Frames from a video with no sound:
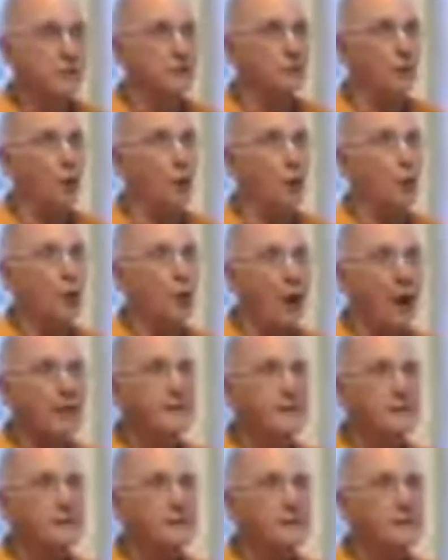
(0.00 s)
And the whole
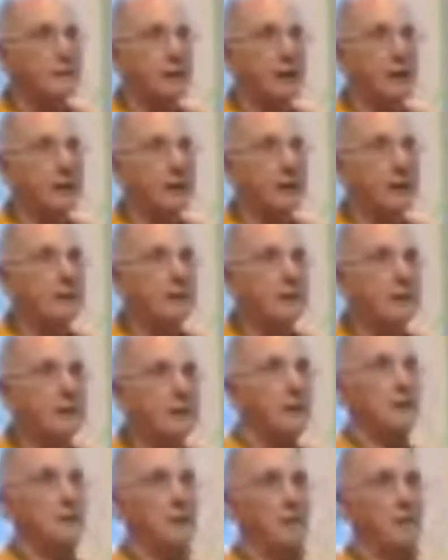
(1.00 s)
idea behind
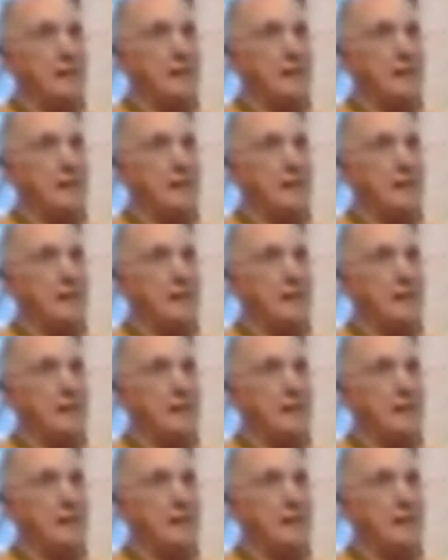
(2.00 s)
their